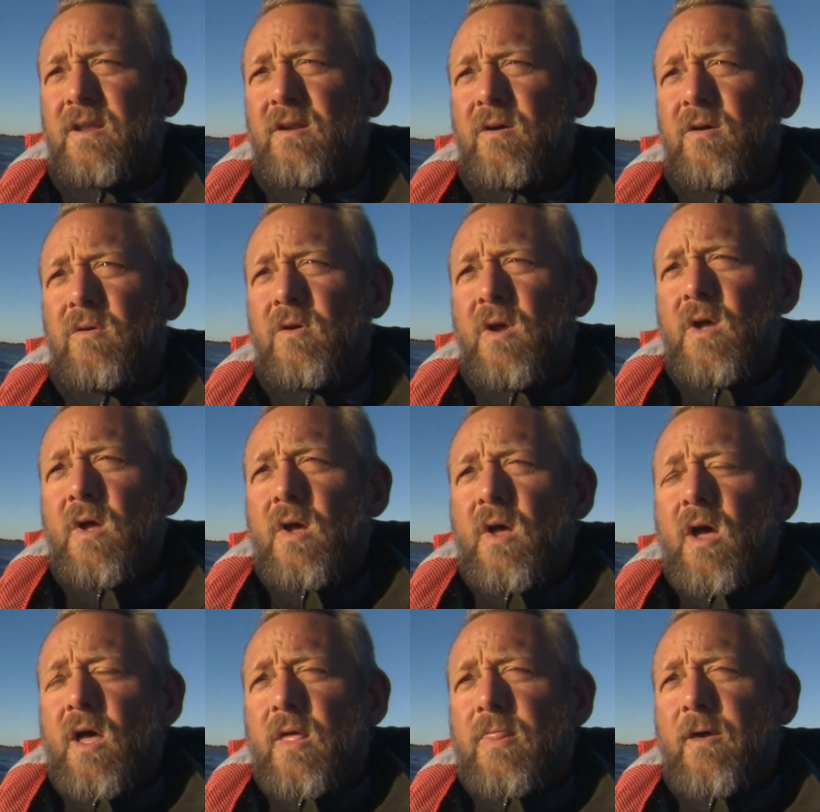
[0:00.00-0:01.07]
you know,
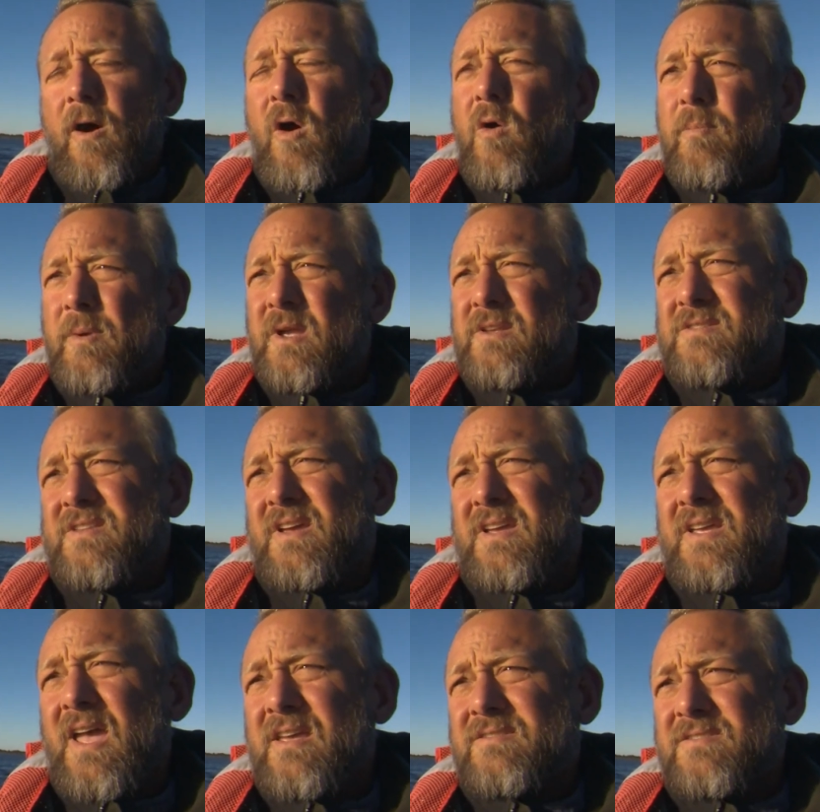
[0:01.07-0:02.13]
the hope is
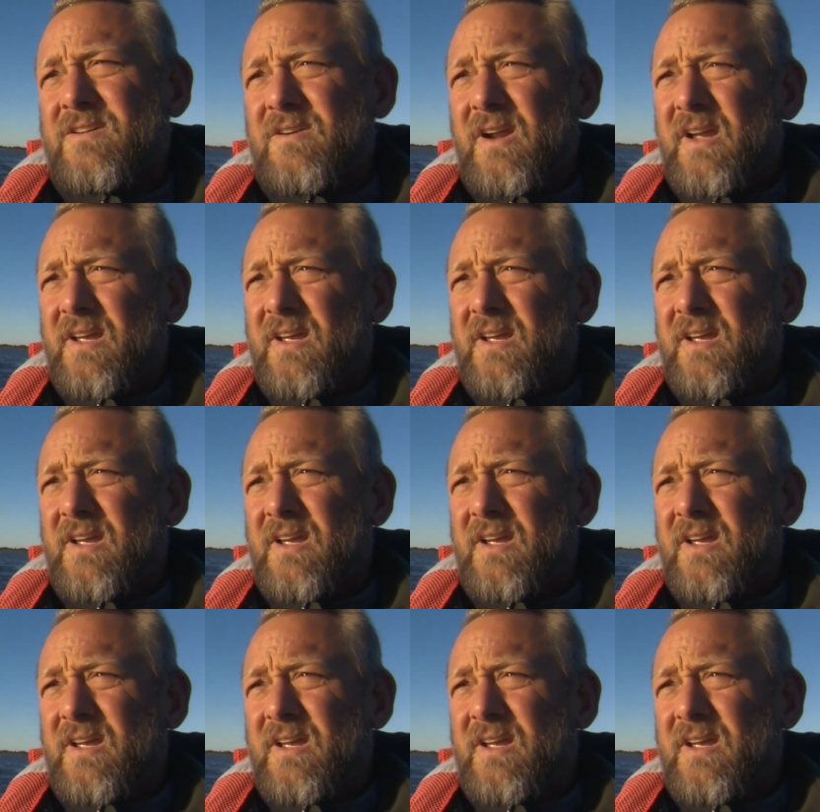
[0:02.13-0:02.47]
that yes, there